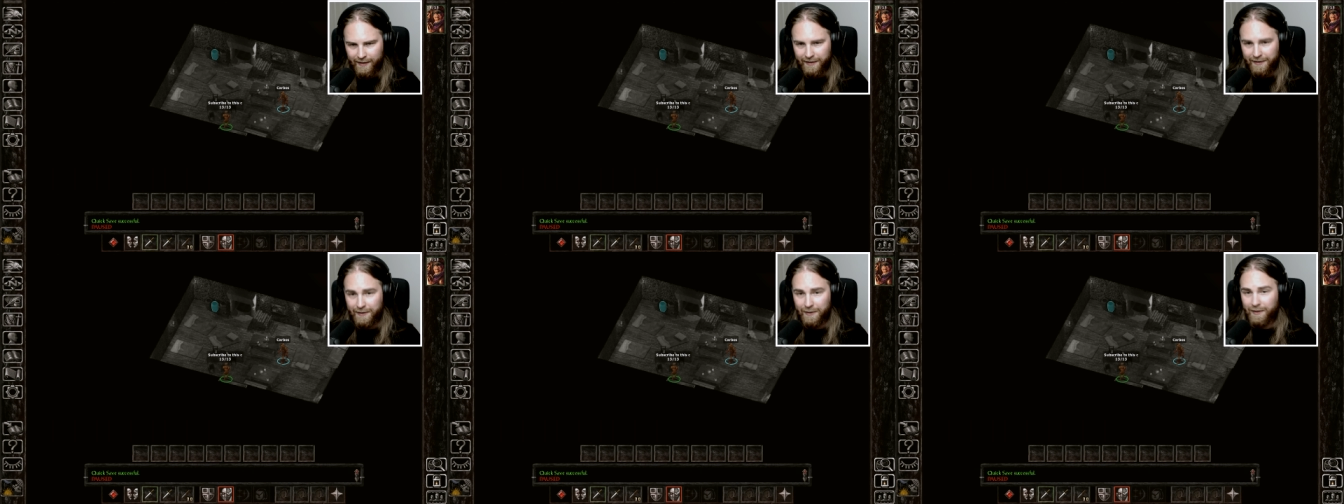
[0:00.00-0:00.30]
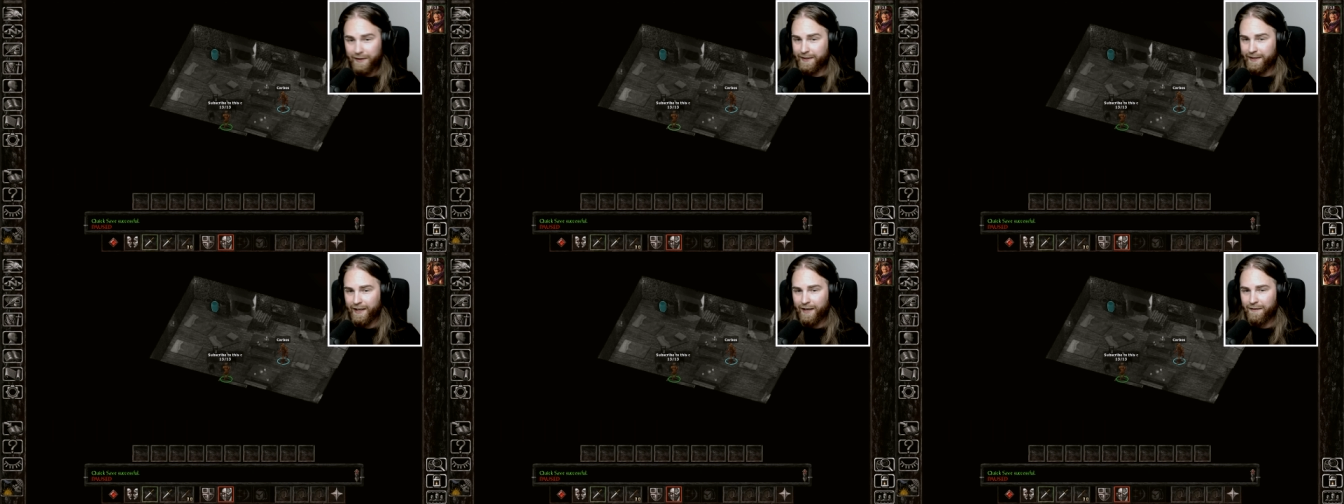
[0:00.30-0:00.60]
Let's
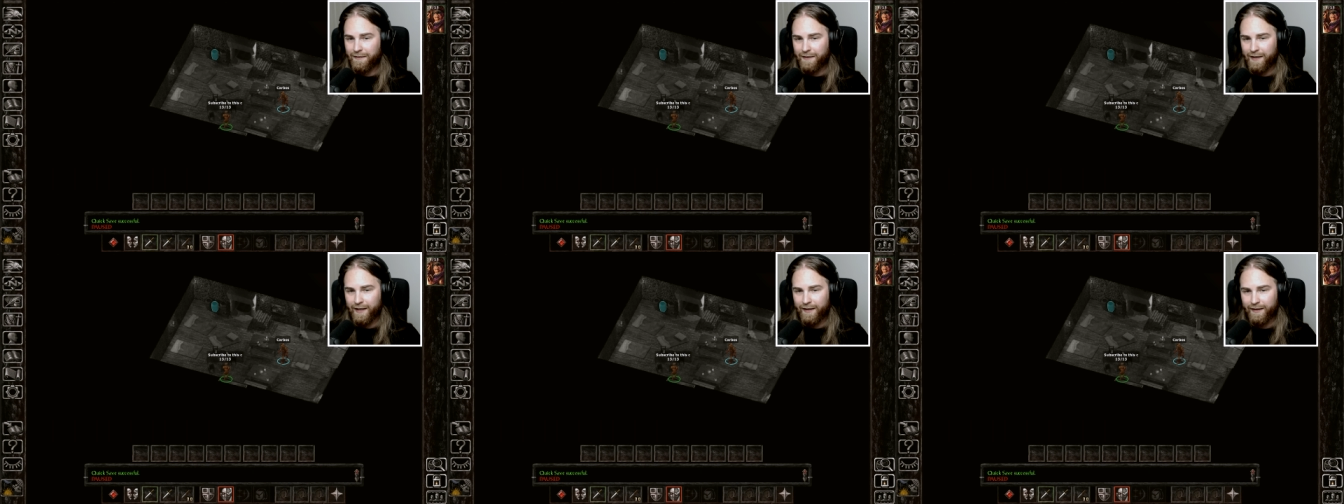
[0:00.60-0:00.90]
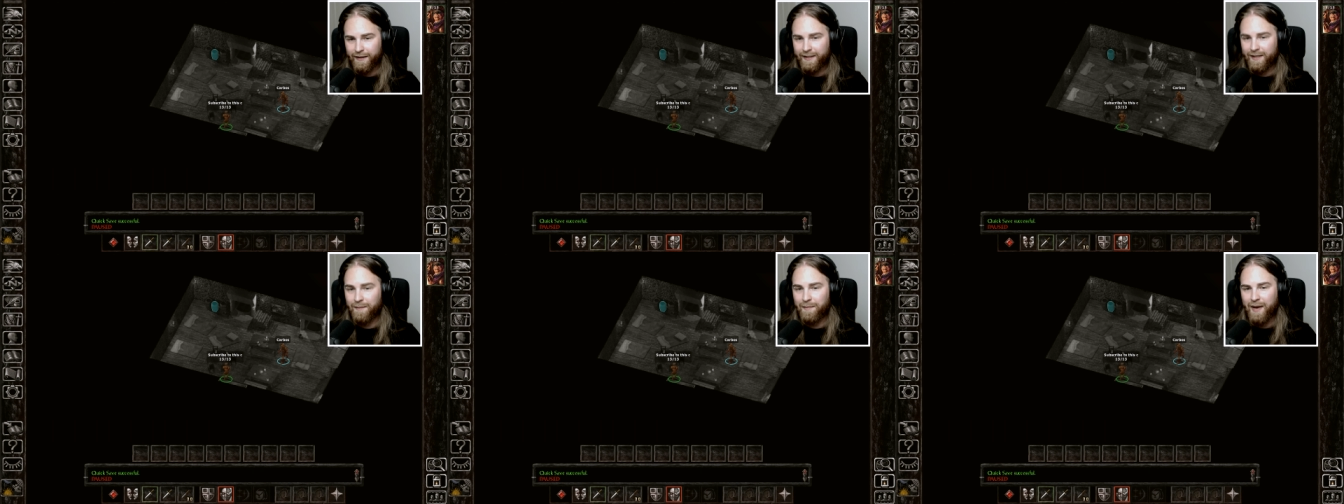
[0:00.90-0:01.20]
do the same thing.
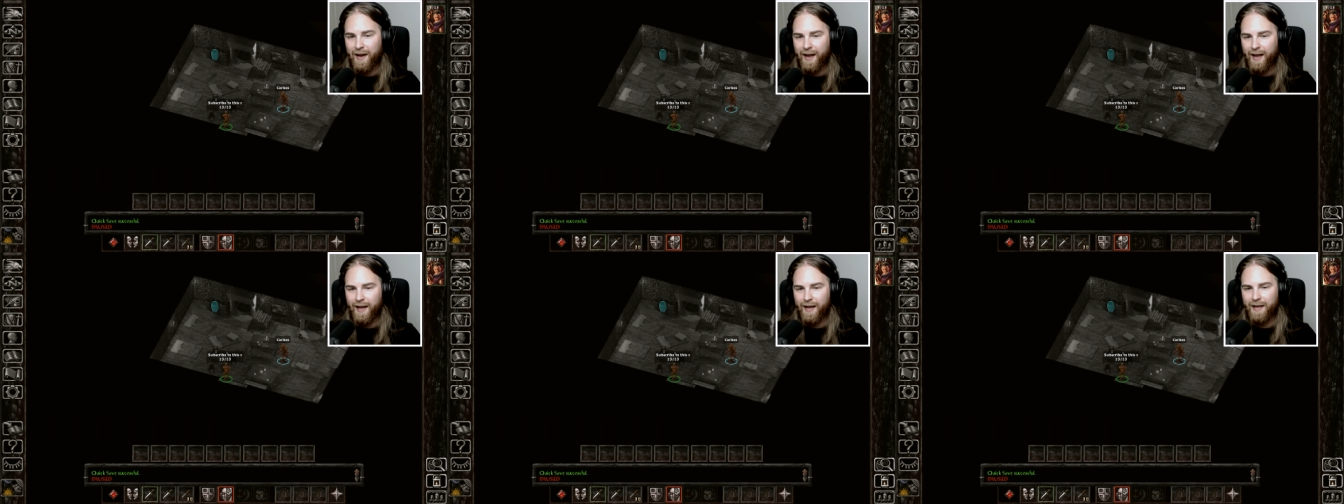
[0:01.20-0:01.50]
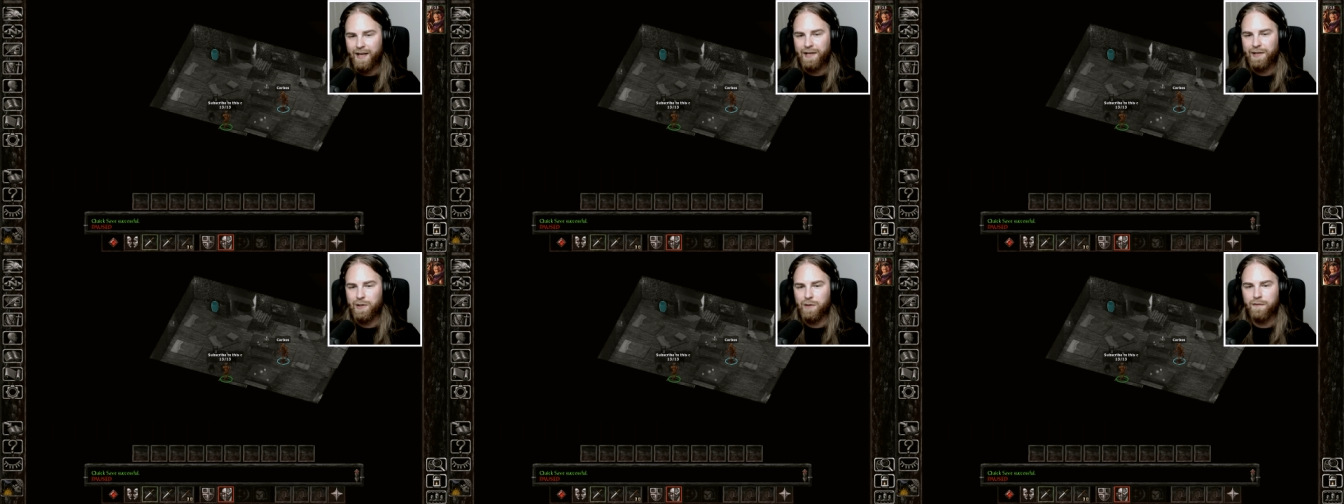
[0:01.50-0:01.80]
Disappear
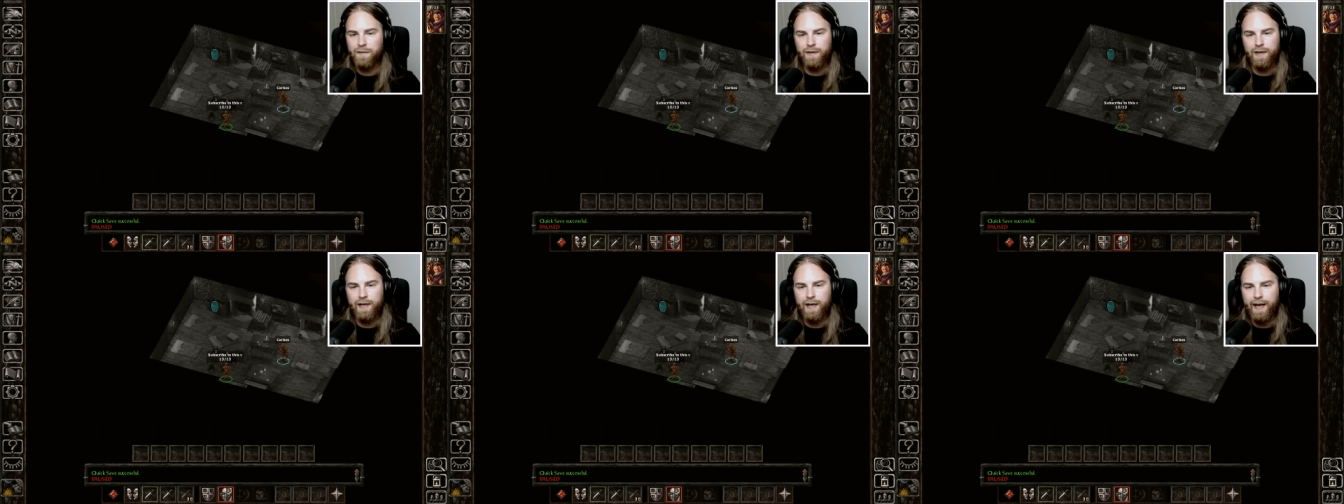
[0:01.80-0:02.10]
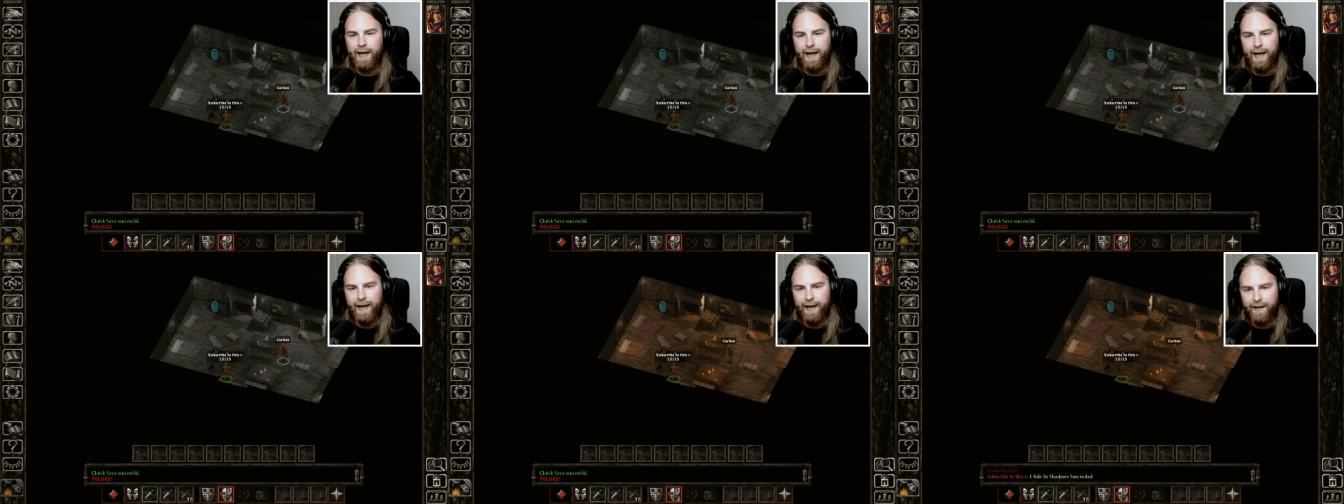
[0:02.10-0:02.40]
into thin
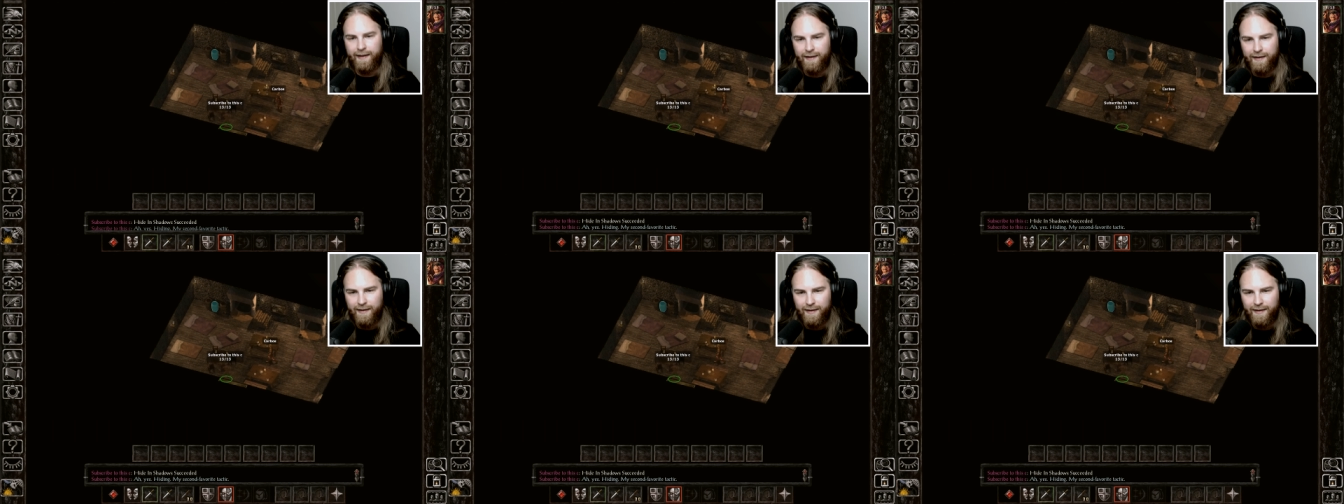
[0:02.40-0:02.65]
air.